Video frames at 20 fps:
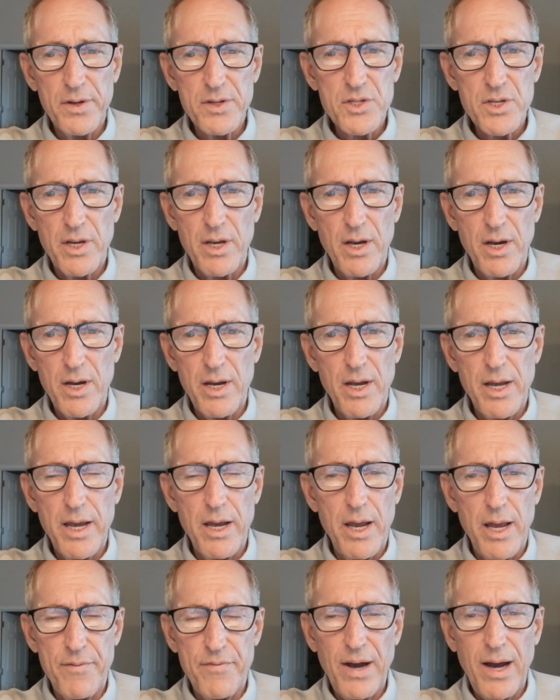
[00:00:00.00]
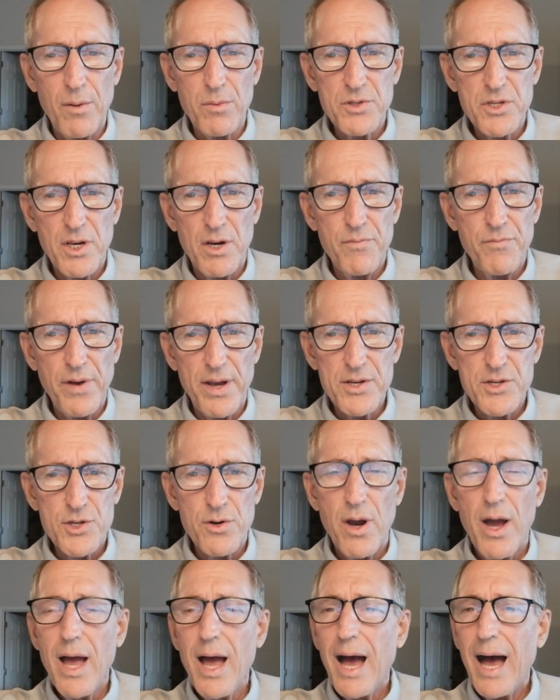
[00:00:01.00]
If I was an
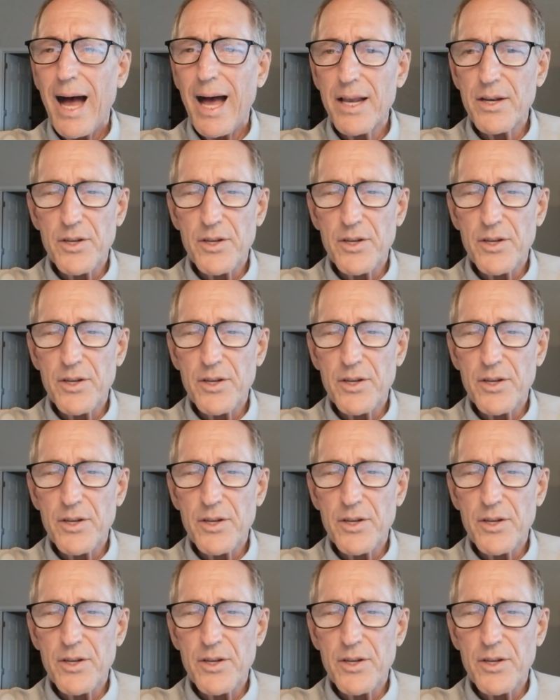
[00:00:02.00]
investor, I